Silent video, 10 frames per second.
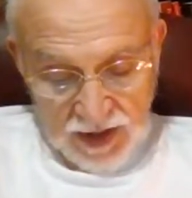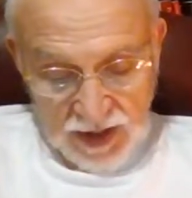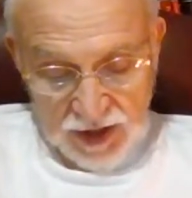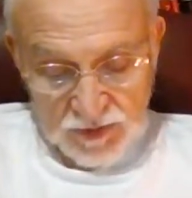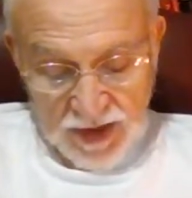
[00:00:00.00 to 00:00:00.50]

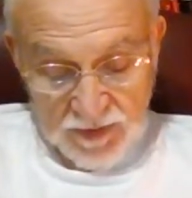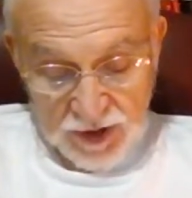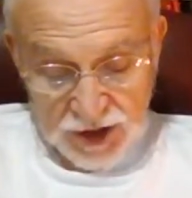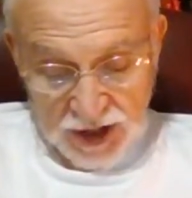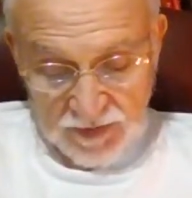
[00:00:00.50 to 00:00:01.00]
His
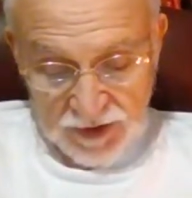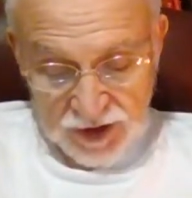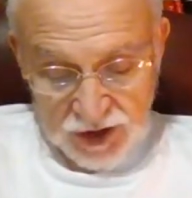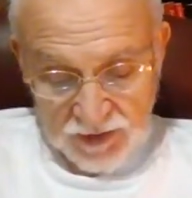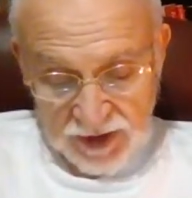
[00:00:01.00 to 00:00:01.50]
membership in
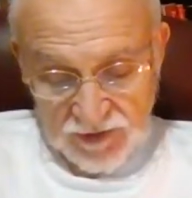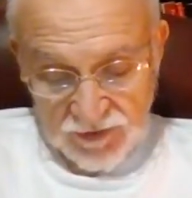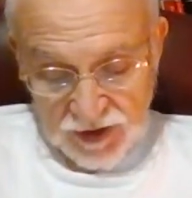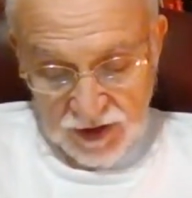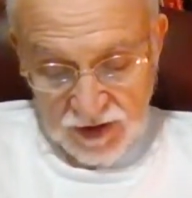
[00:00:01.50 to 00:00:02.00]
so many
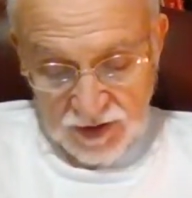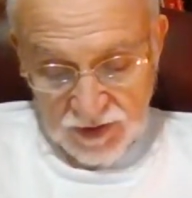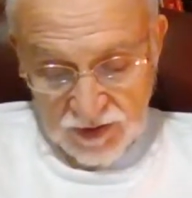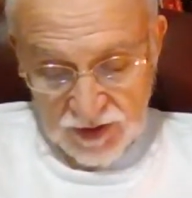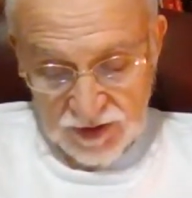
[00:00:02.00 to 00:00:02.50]
fraternal
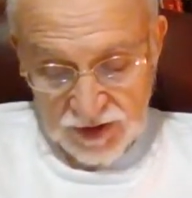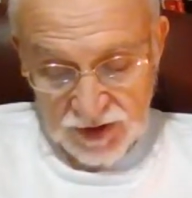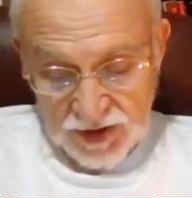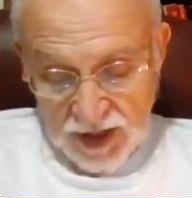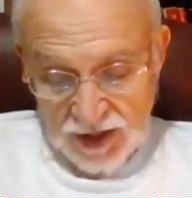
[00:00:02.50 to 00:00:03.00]

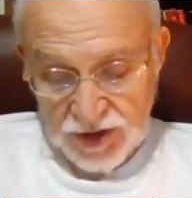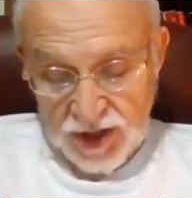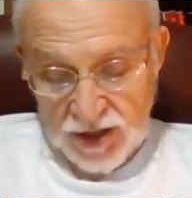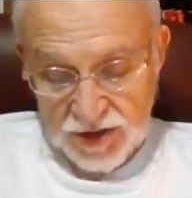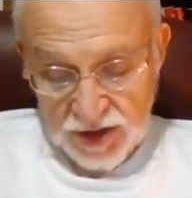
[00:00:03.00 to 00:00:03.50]
orders, his
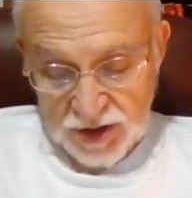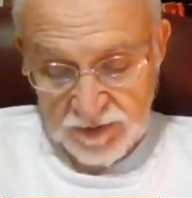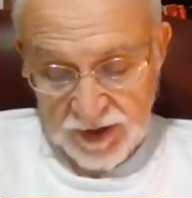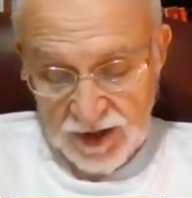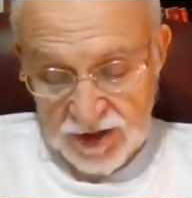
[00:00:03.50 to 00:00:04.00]
years'
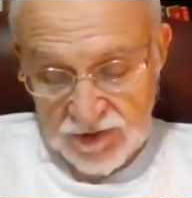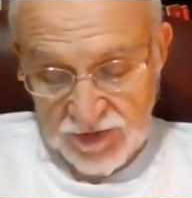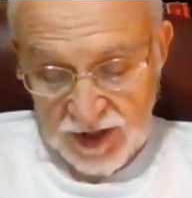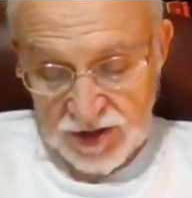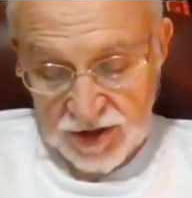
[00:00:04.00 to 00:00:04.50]
experience of
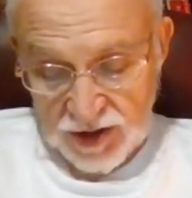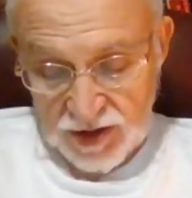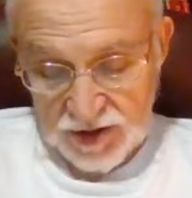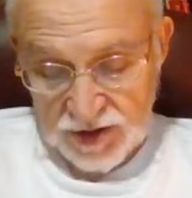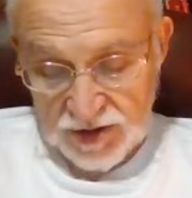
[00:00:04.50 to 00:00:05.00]

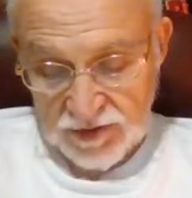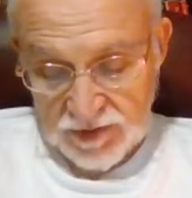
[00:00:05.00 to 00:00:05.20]
insurance,